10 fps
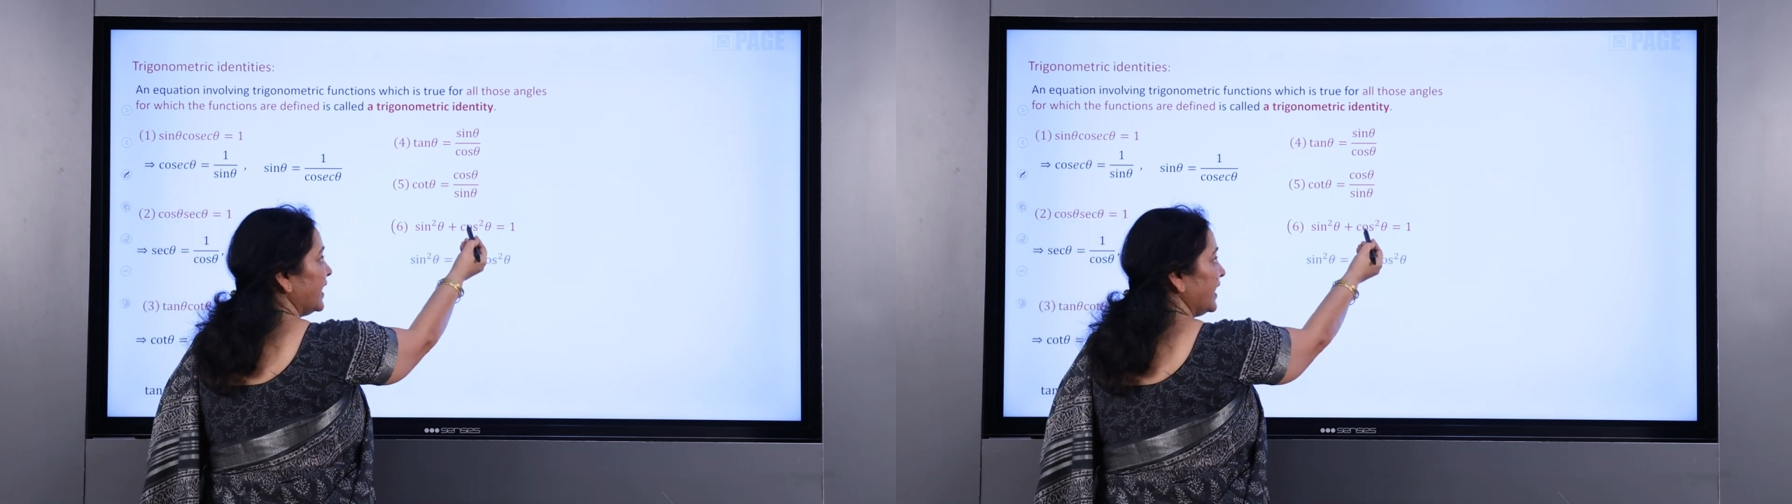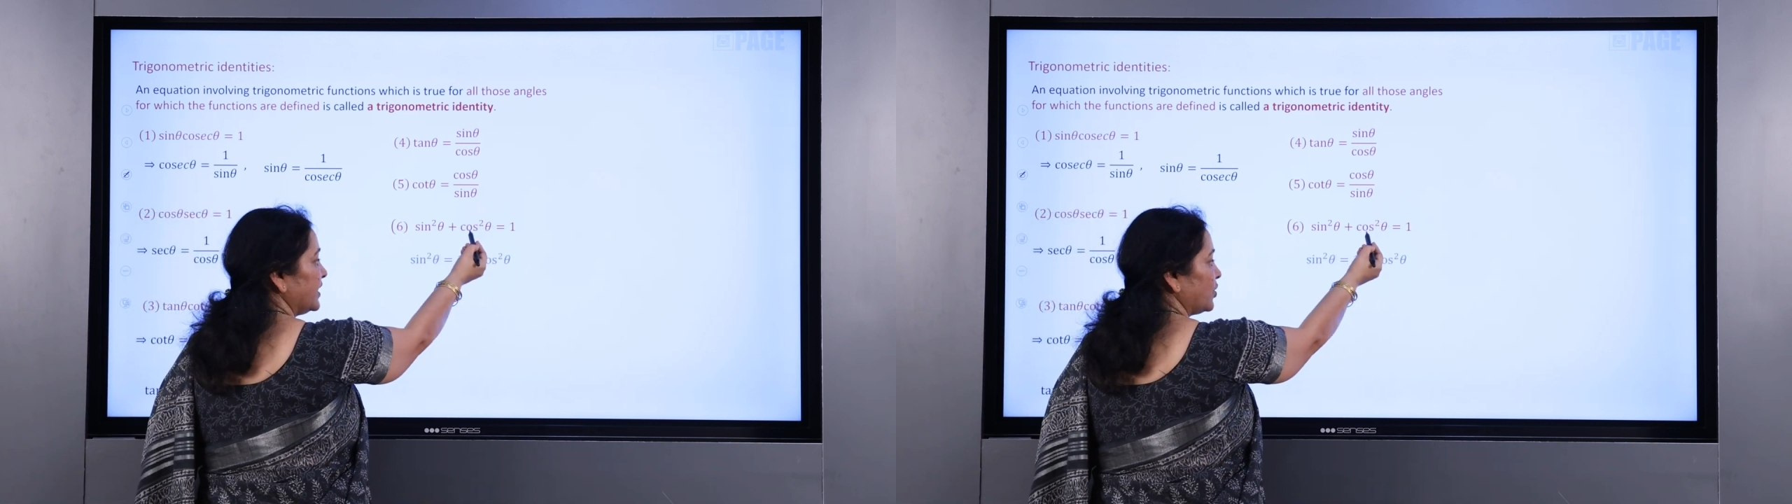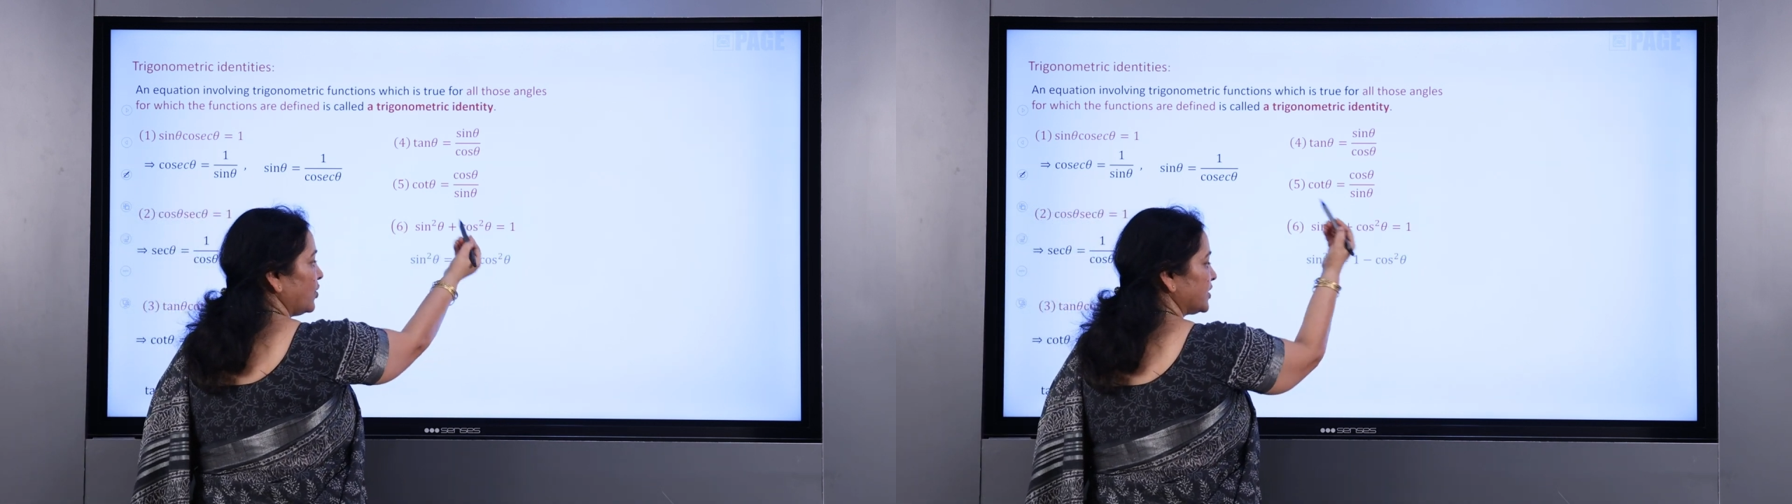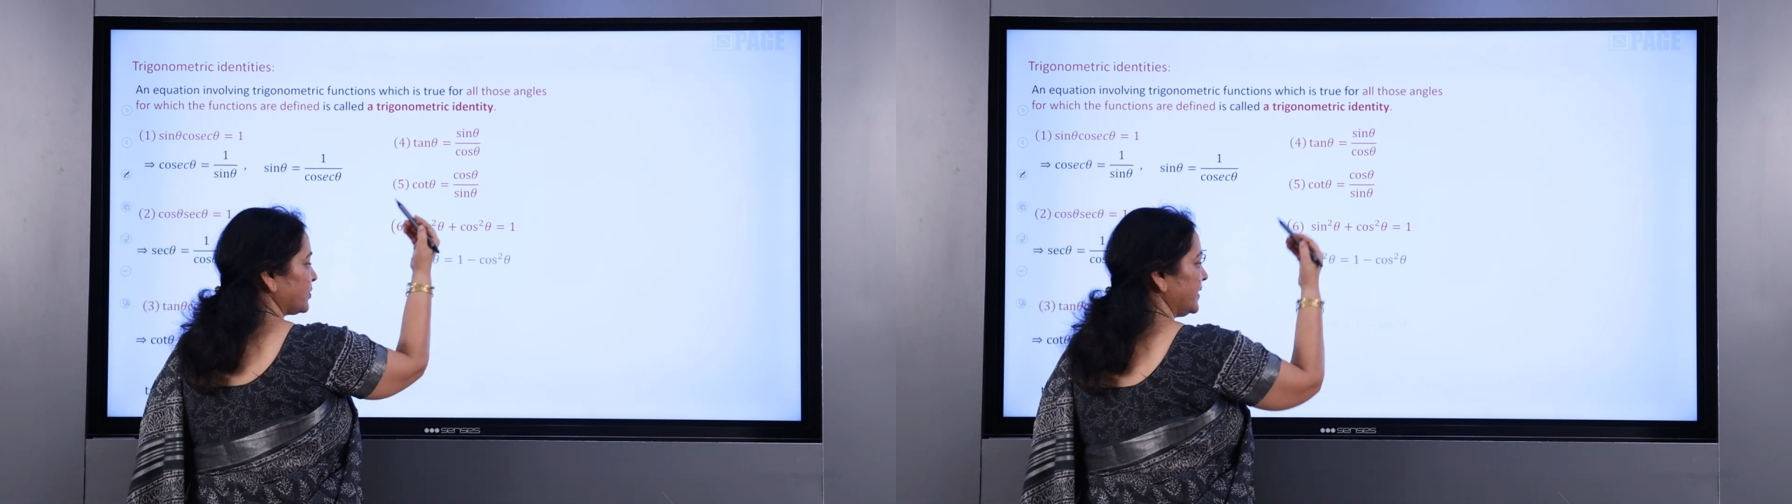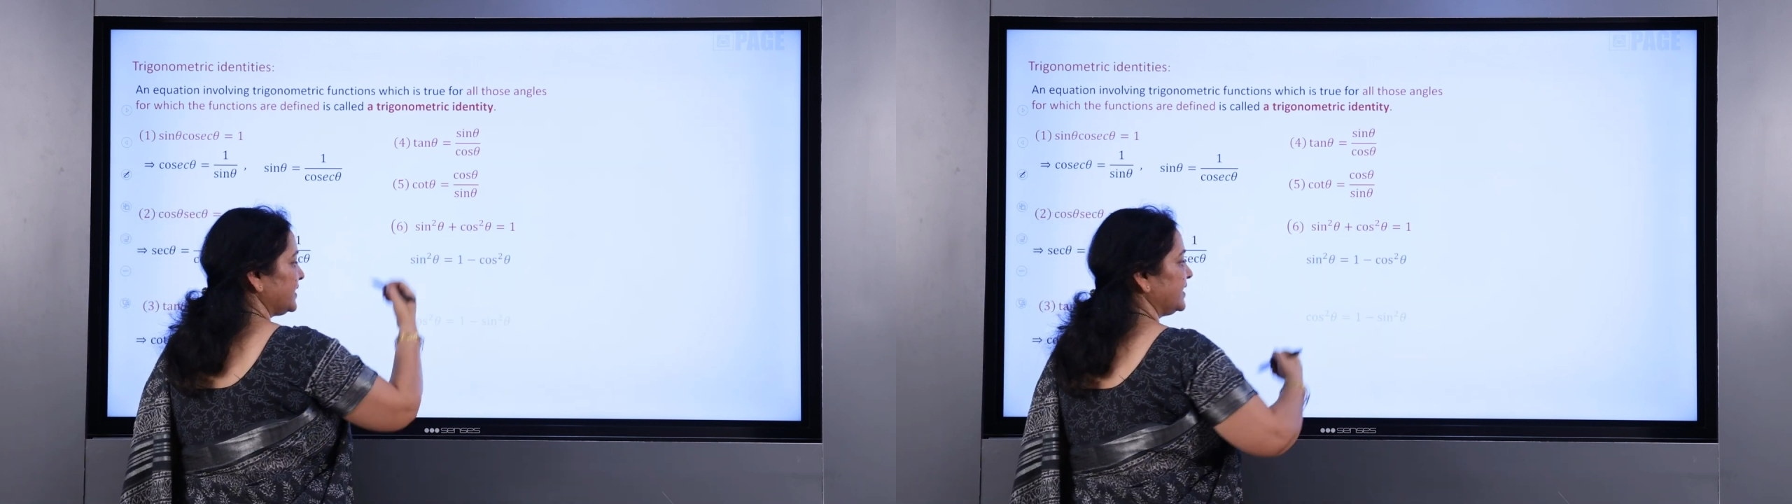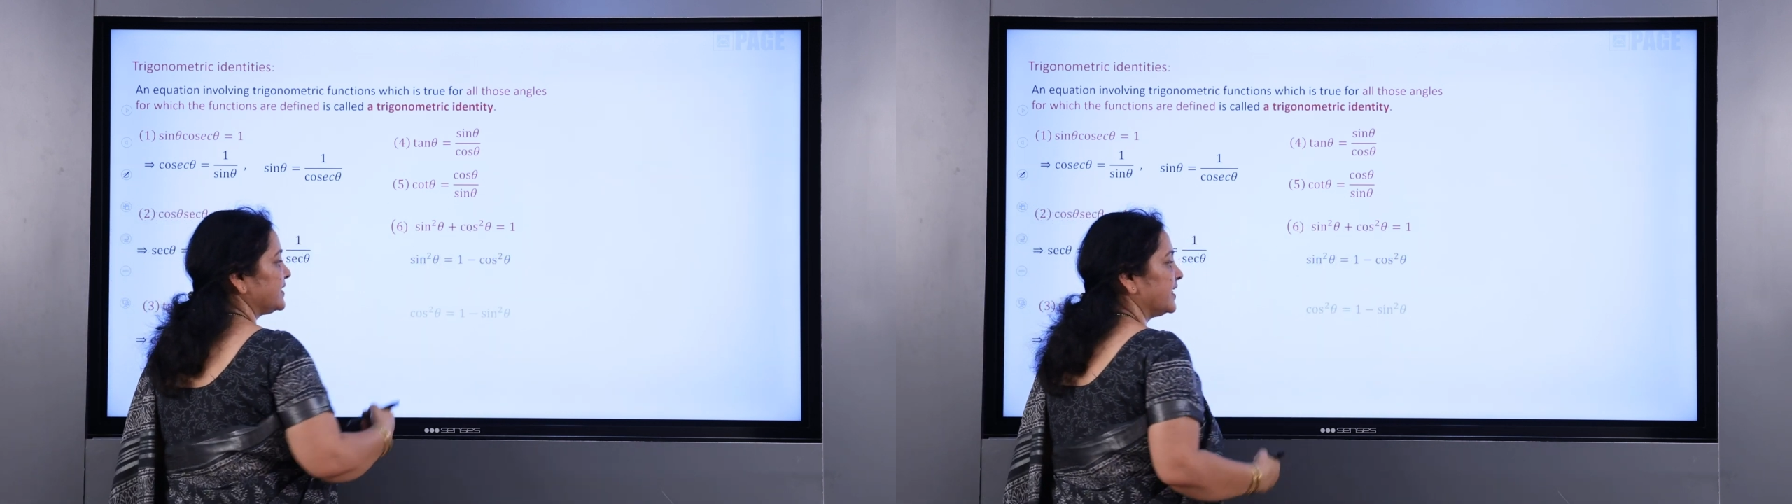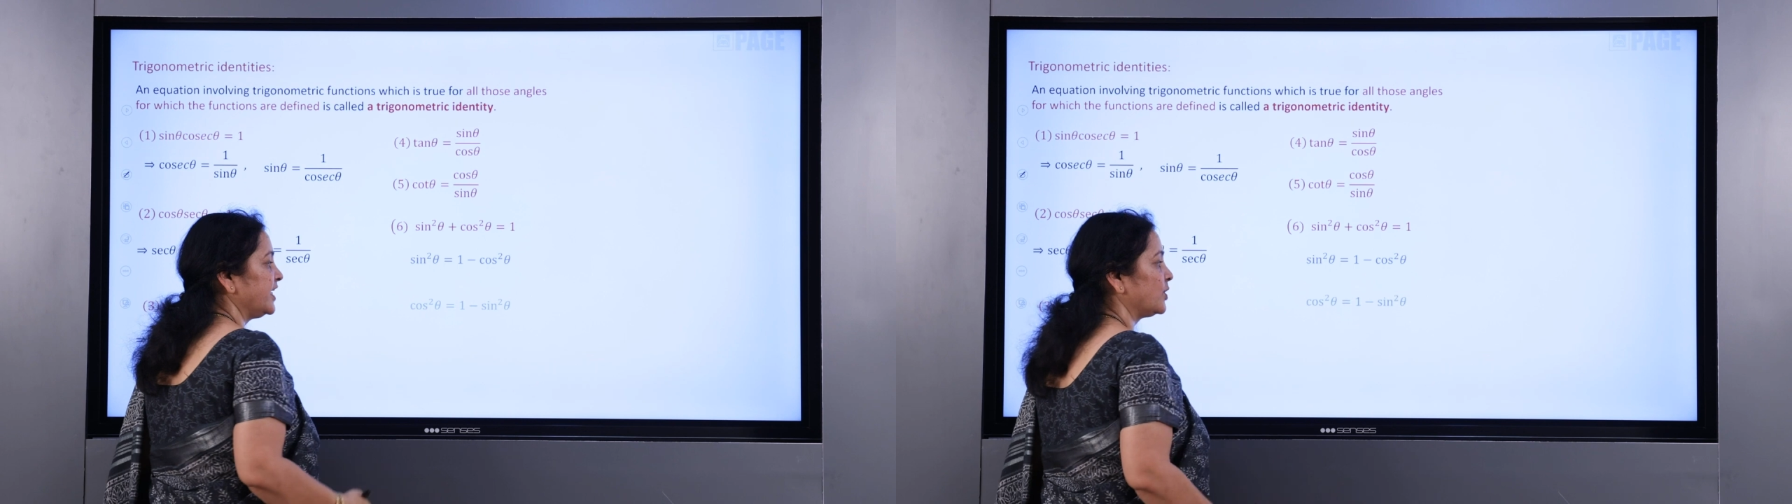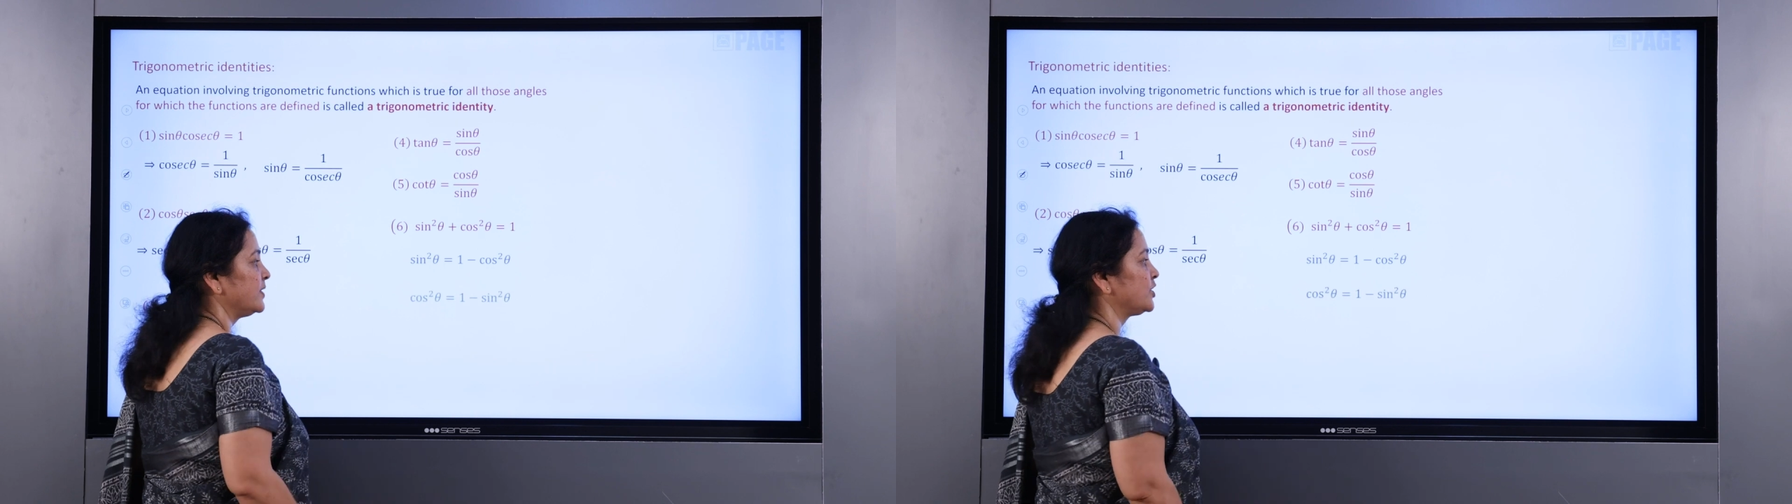and cos square theta
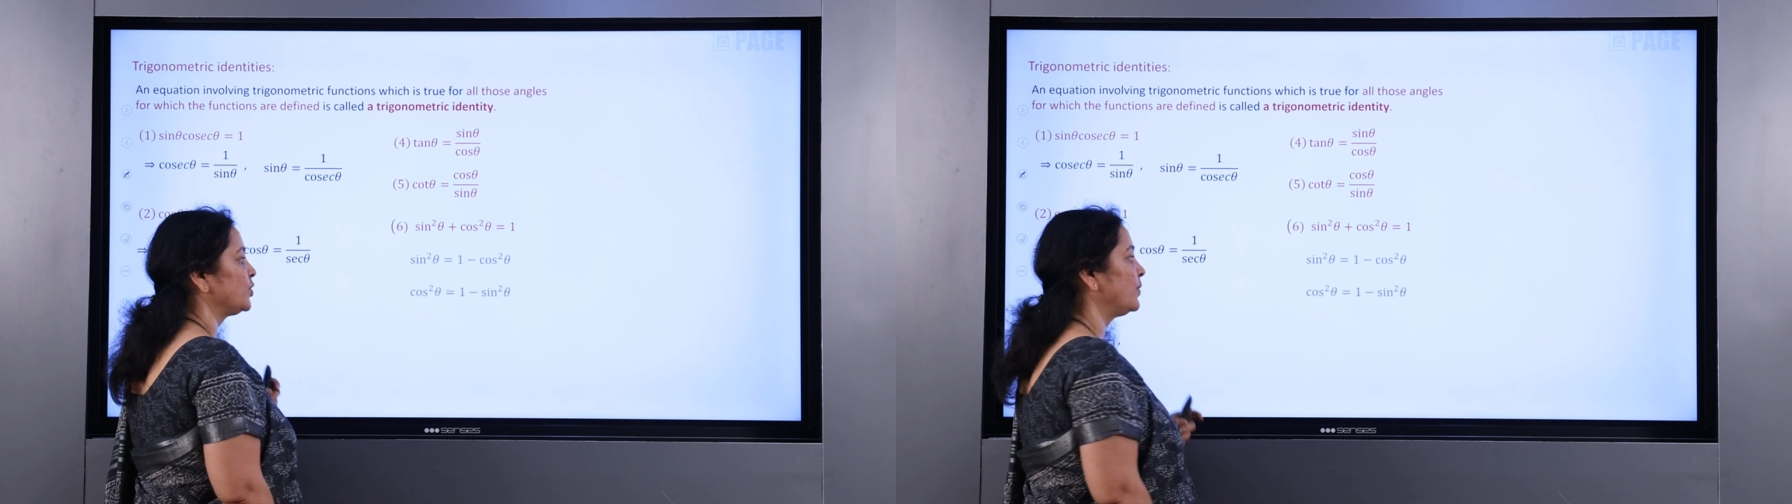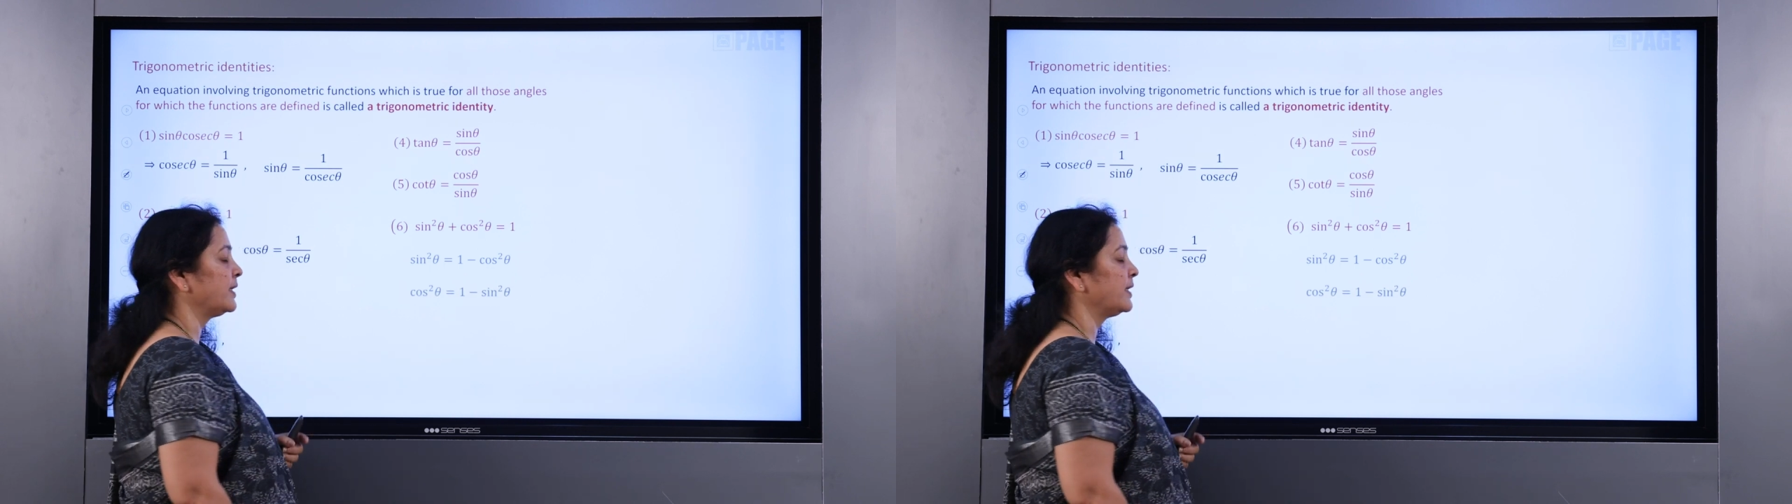equals to